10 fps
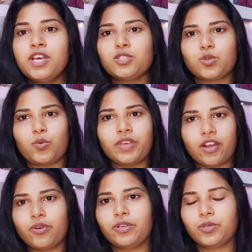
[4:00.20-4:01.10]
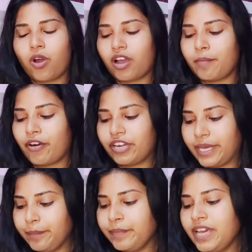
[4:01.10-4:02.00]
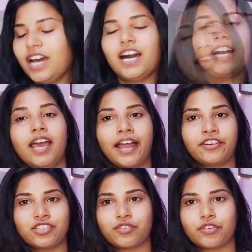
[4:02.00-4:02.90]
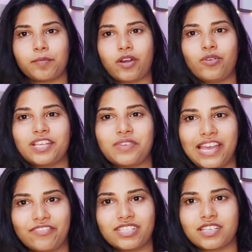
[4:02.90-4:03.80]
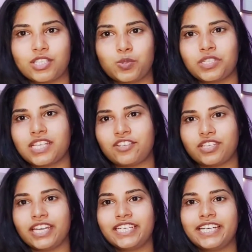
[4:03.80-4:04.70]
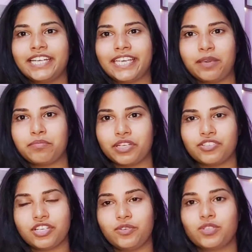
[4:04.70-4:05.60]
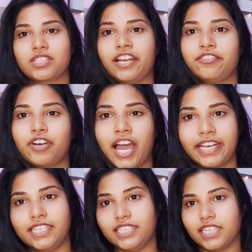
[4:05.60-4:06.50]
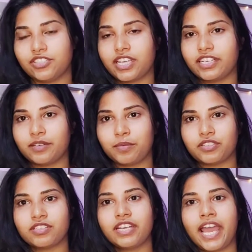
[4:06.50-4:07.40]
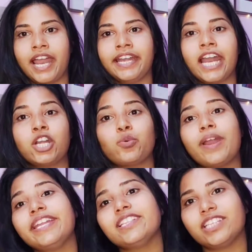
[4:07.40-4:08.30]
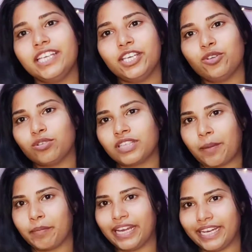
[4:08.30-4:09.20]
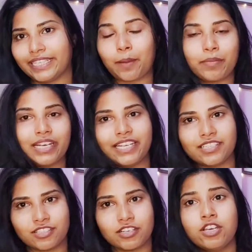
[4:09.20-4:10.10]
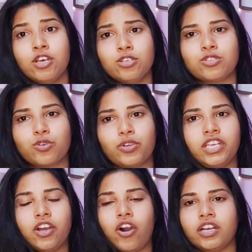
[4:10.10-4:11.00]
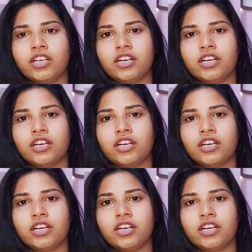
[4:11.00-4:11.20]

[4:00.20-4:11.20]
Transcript: So we are going to talk about him. And Christopher Marlowe, as we have discussed, was educated at Cambridge, and he was kind of a highly educated person, and at 23 he wrote Tamburlaine. Tamburlaine is a story on